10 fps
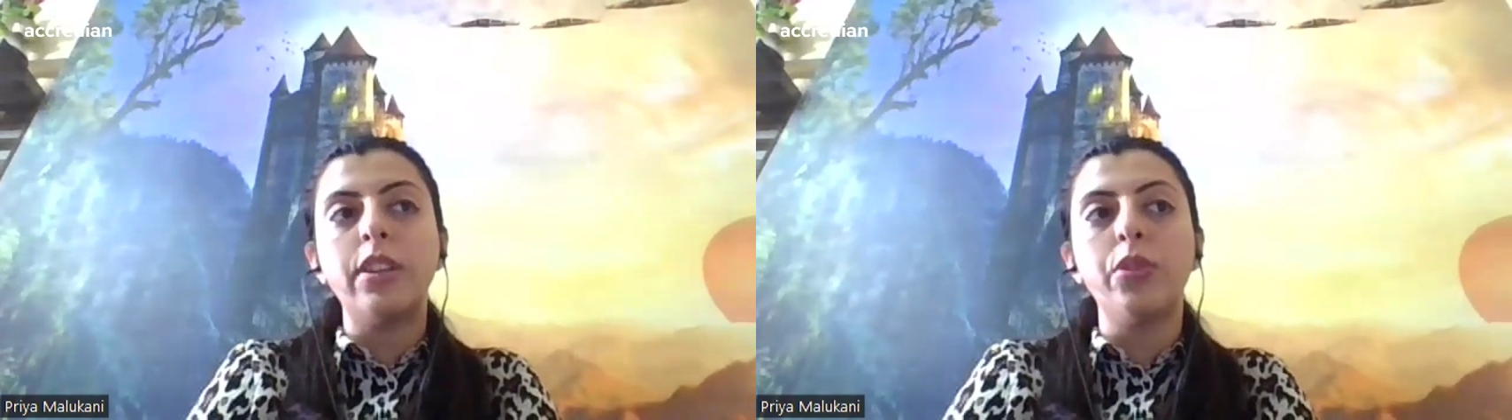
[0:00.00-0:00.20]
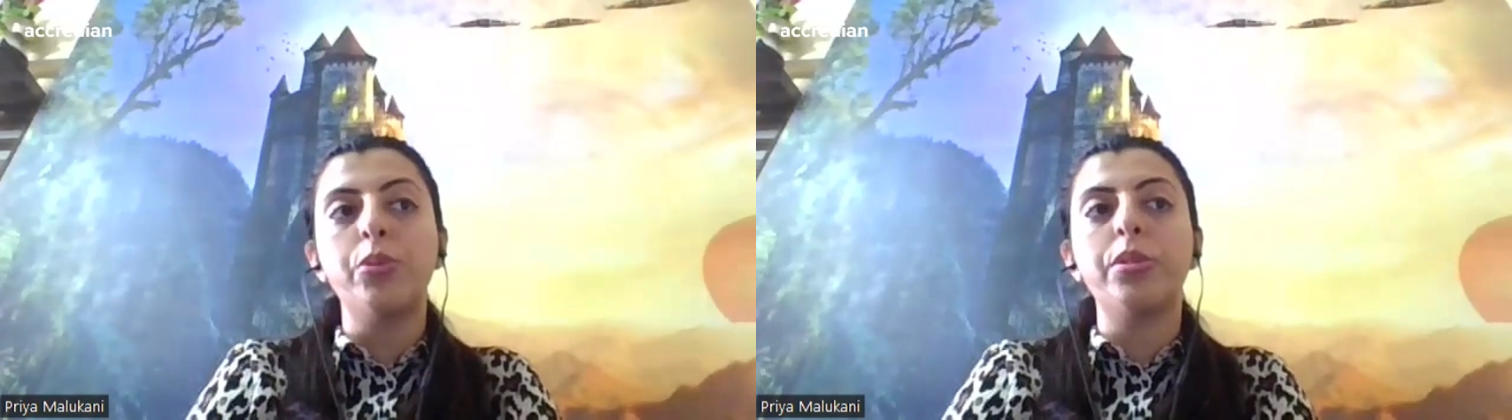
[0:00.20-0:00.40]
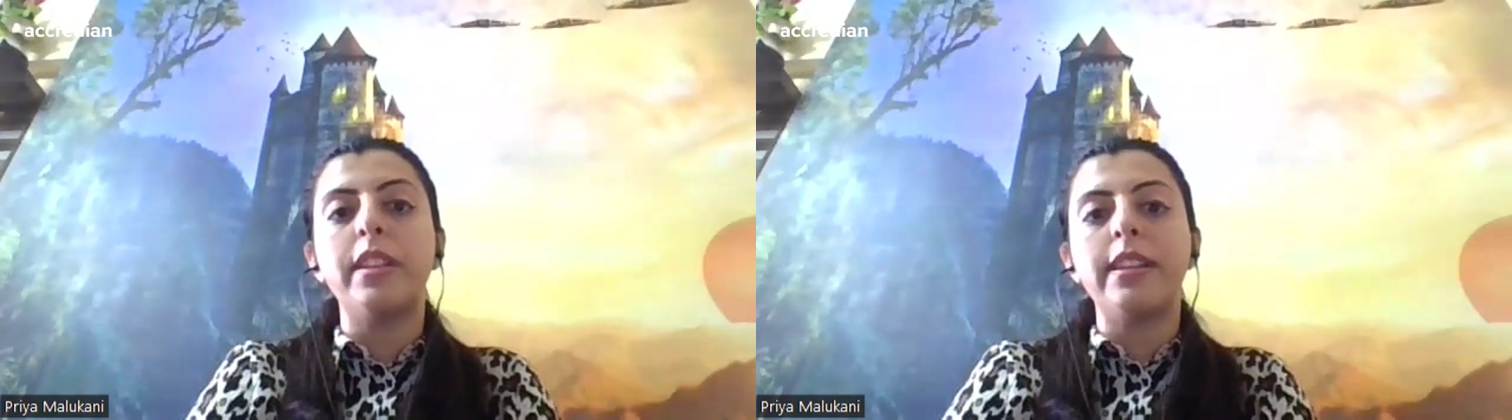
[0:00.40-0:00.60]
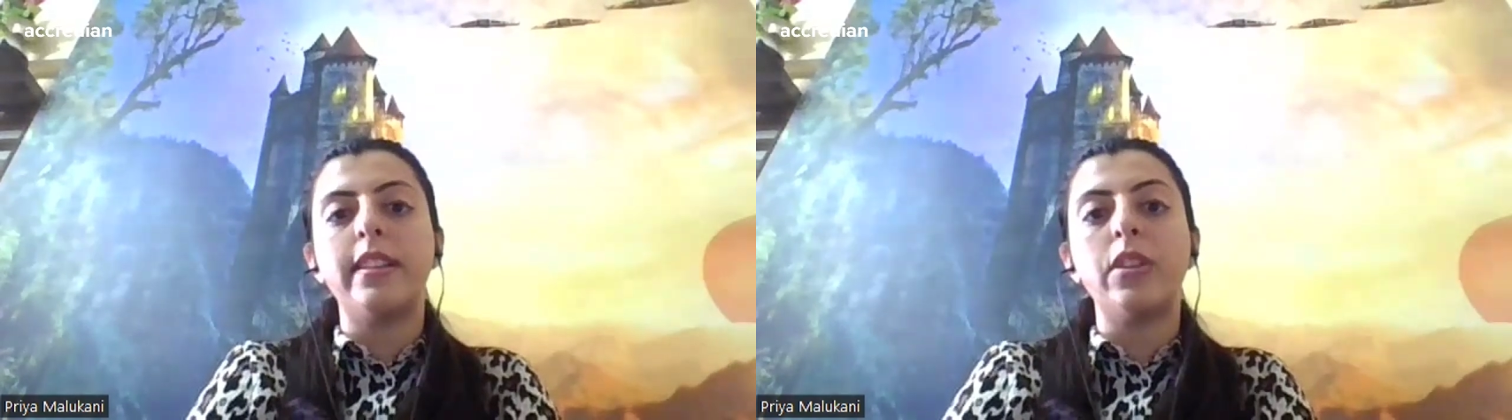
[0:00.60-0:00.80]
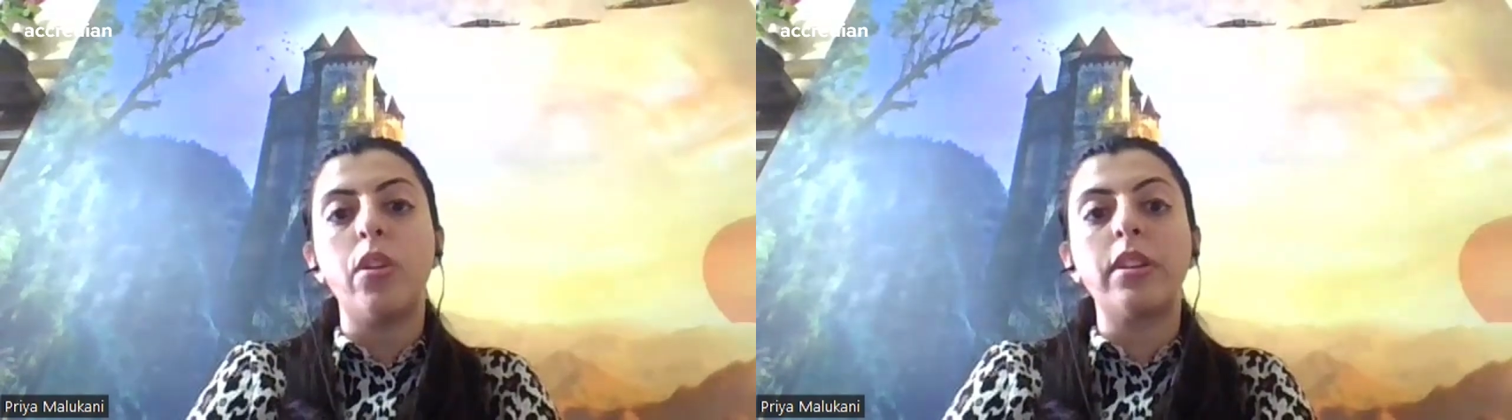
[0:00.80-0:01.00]
like
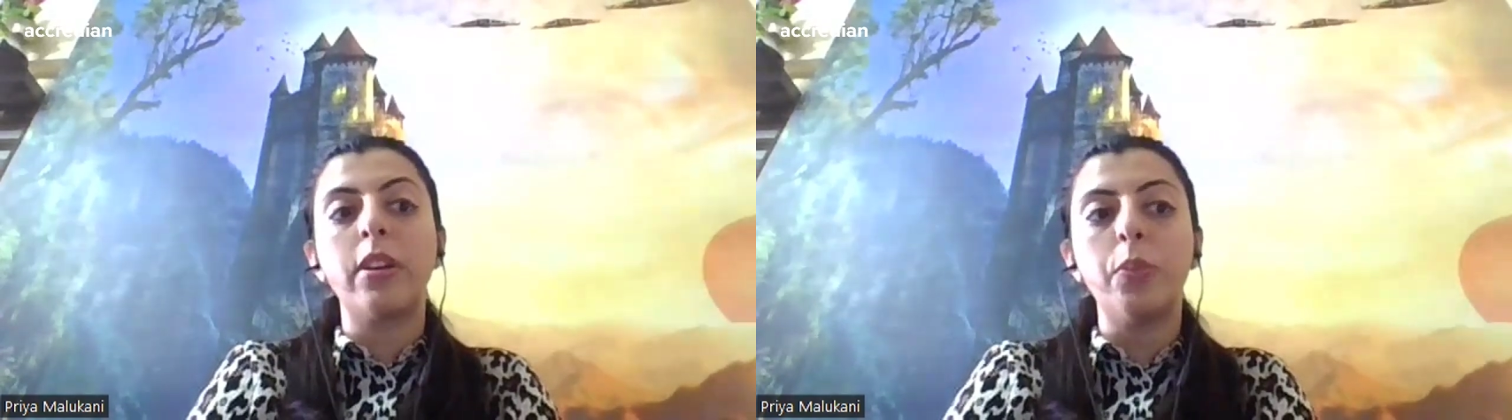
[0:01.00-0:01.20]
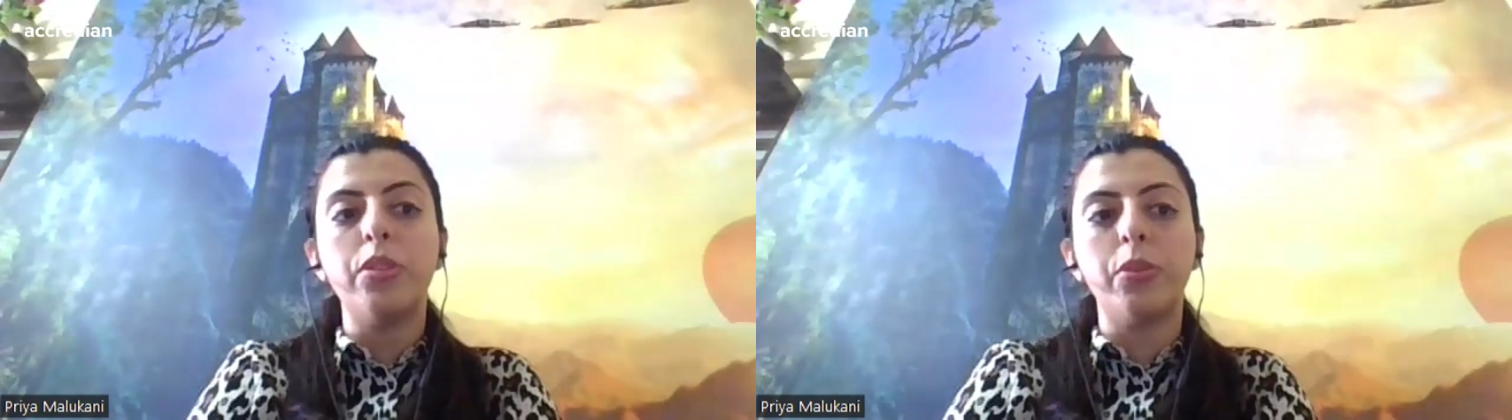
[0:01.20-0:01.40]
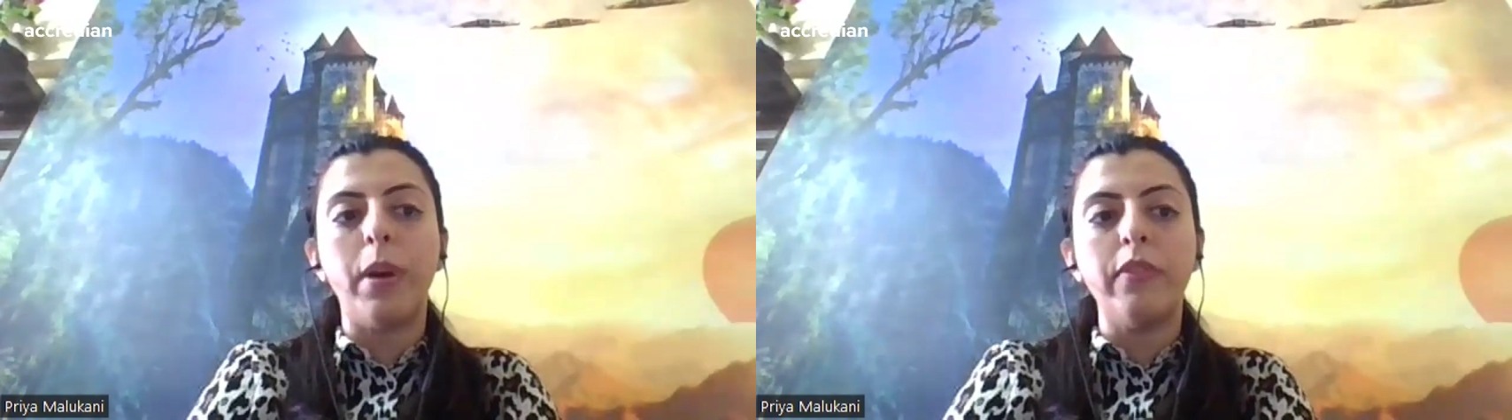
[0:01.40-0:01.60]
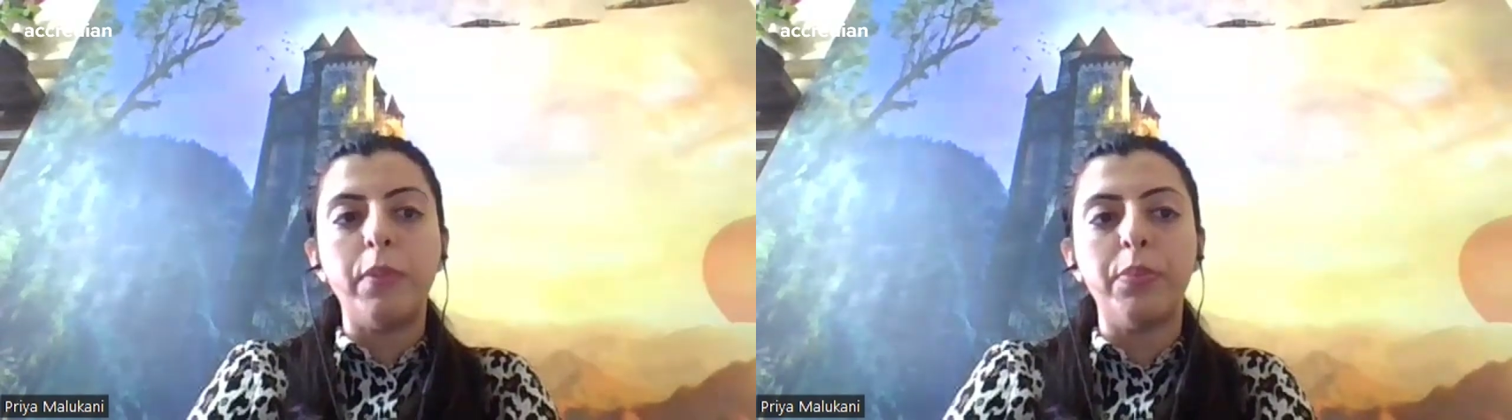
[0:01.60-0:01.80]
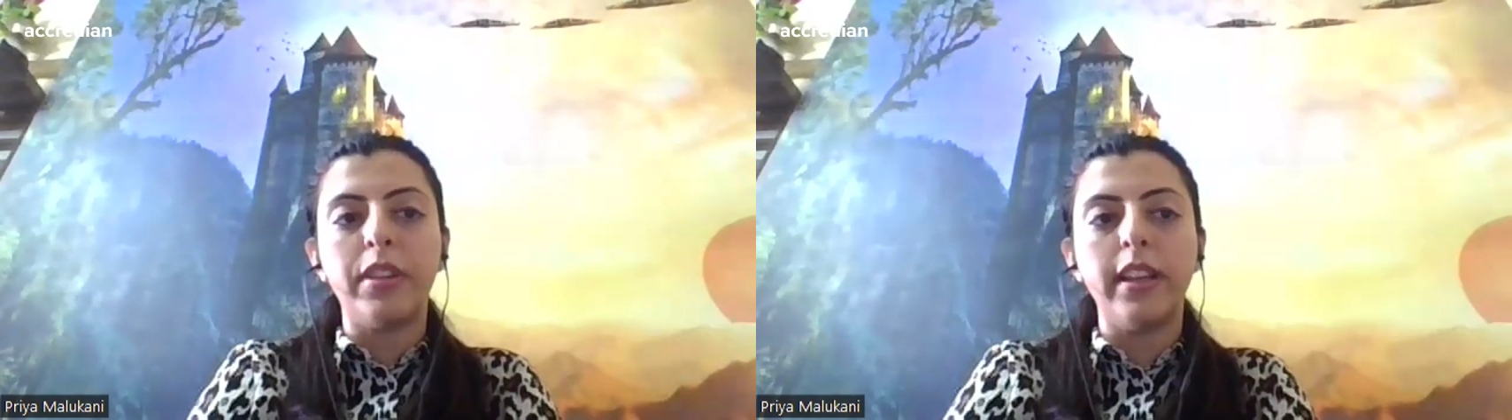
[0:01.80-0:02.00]
UserTesting.com is
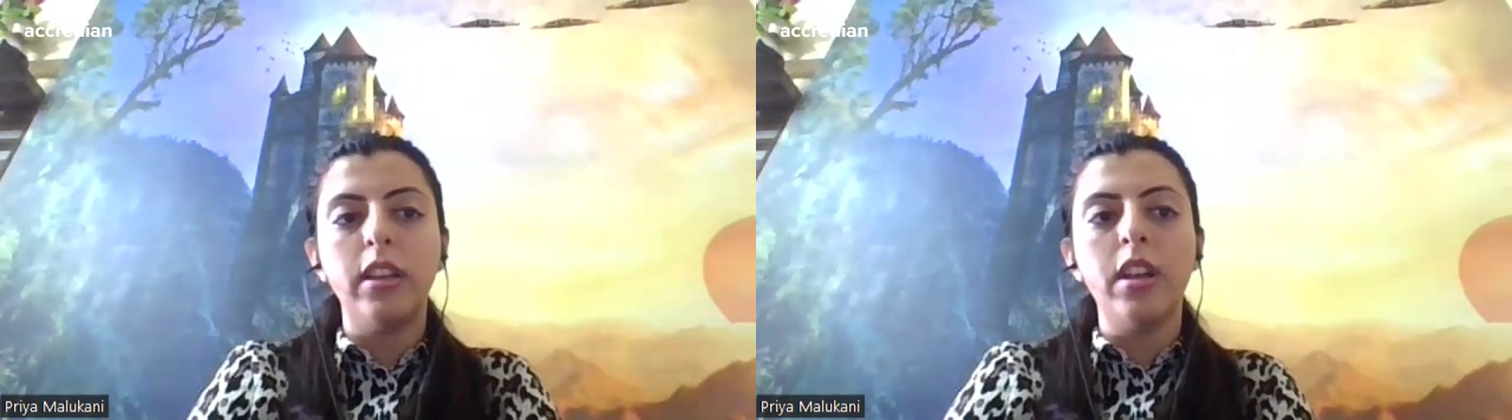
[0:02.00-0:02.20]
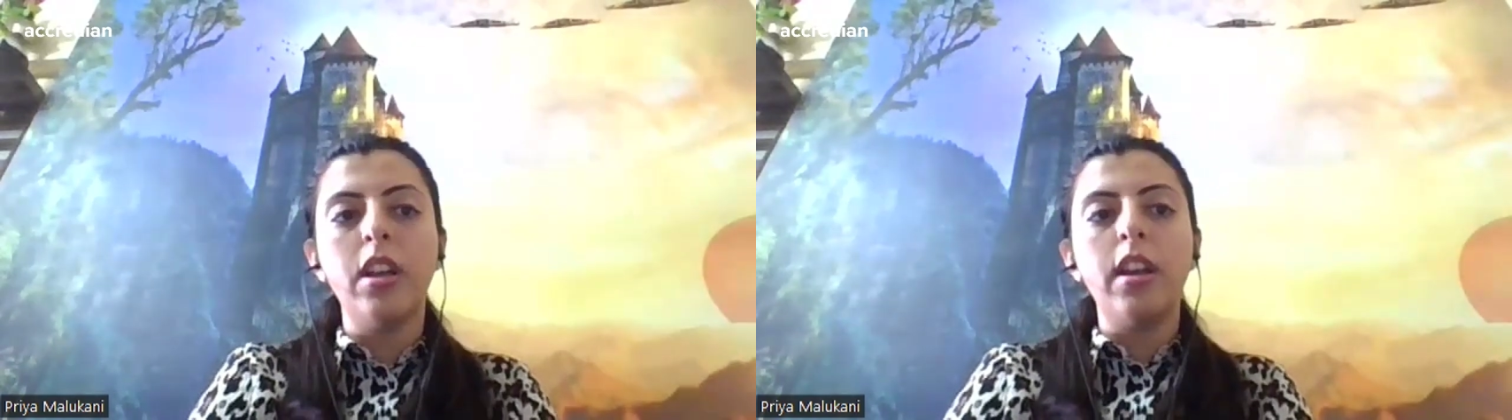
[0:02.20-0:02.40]
one website,